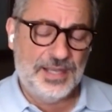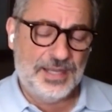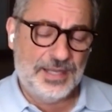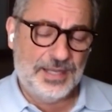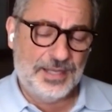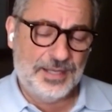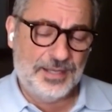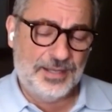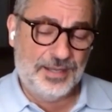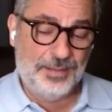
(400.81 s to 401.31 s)

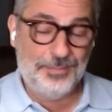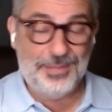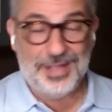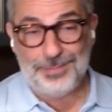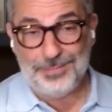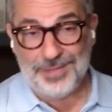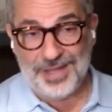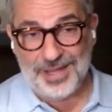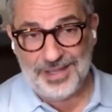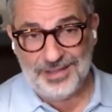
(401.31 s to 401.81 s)
I
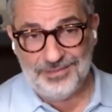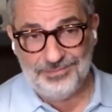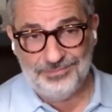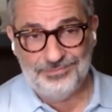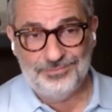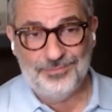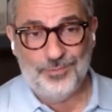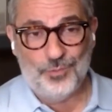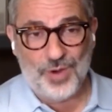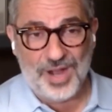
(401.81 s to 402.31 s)
met my
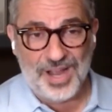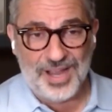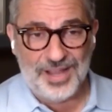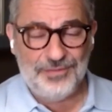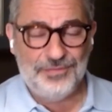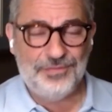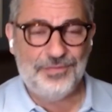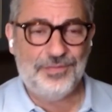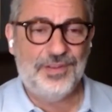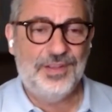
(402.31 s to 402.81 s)

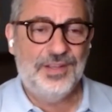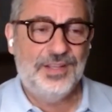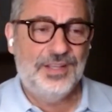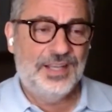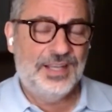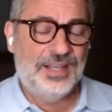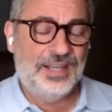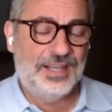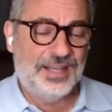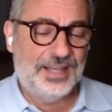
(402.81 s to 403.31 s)
wife,
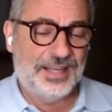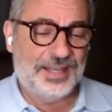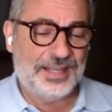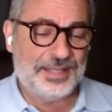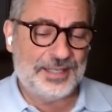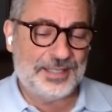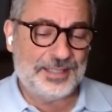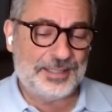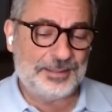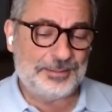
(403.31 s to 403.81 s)

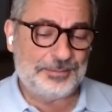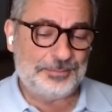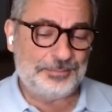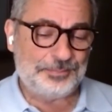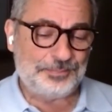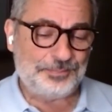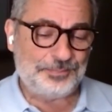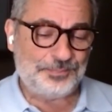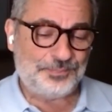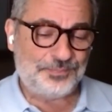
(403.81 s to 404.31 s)

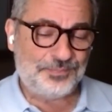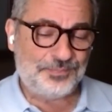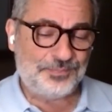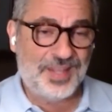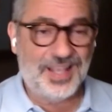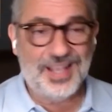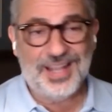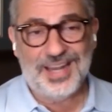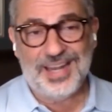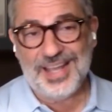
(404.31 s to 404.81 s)
um,
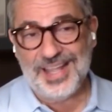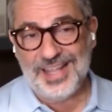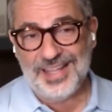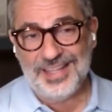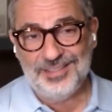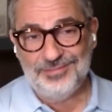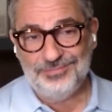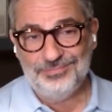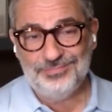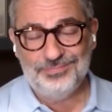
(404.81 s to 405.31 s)

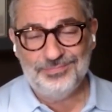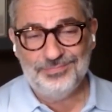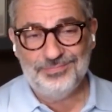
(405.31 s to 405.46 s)
and